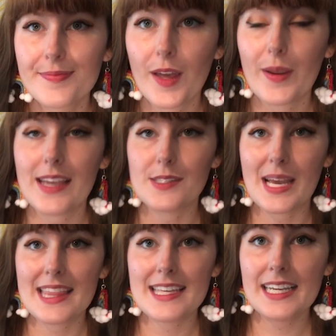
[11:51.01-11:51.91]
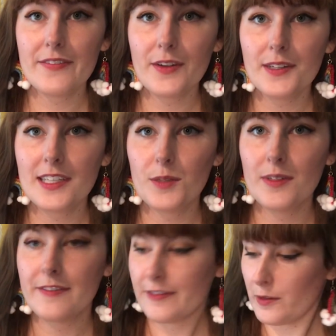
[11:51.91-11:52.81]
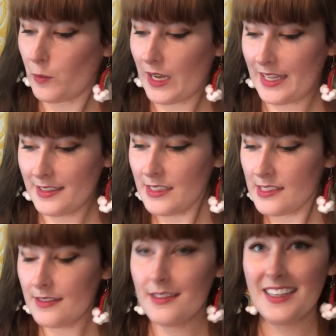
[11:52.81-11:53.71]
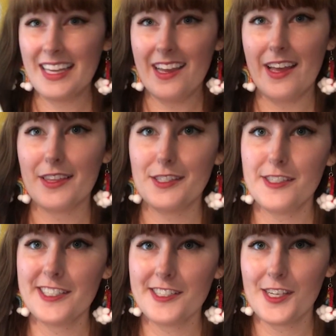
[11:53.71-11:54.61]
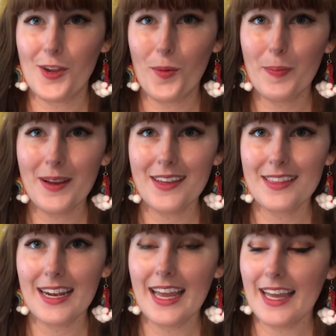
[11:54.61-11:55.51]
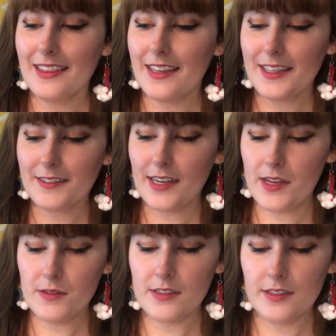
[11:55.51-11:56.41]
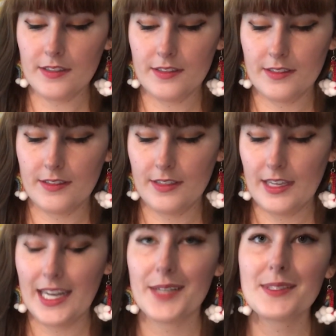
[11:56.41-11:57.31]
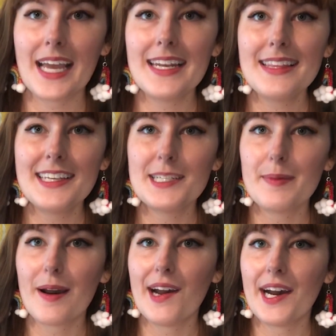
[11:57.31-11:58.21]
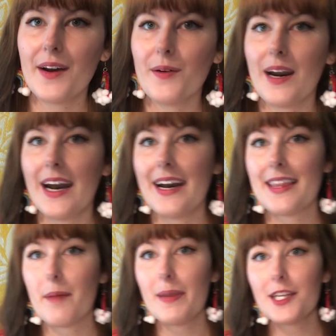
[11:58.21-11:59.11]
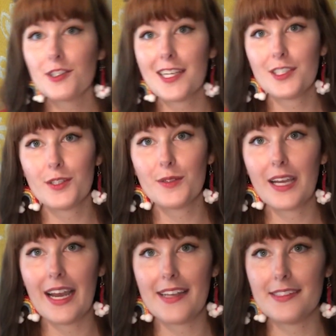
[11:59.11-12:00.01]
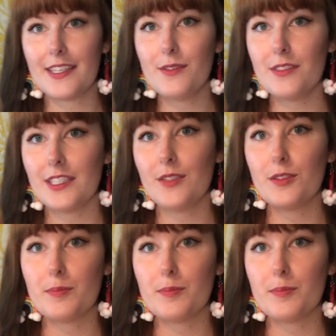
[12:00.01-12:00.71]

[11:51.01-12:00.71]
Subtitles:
Okay, so I think I found a good one for wind. This is just a notebook that I had laying around. And I was kind of thinking about how that picture I showed you guys, they used to use